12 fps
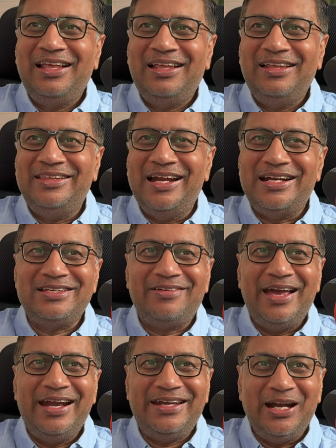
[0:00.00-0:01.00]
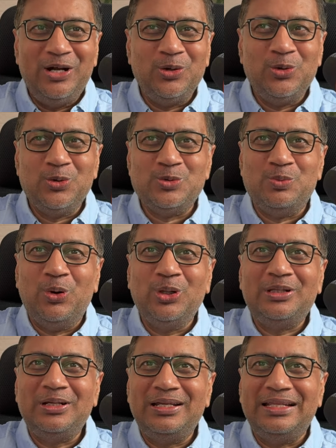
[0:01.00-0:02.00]
That is why I tend to use
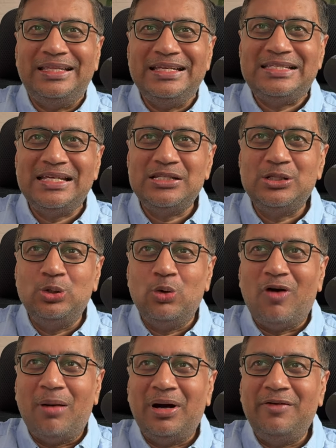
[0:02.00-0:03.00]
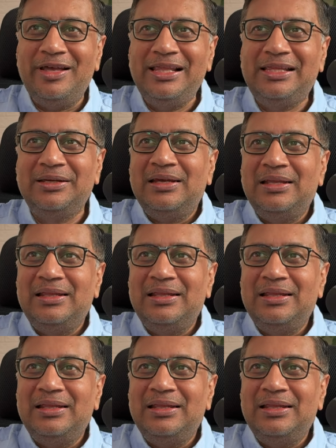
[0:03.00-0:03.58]
both. This is Nuvama Wealth,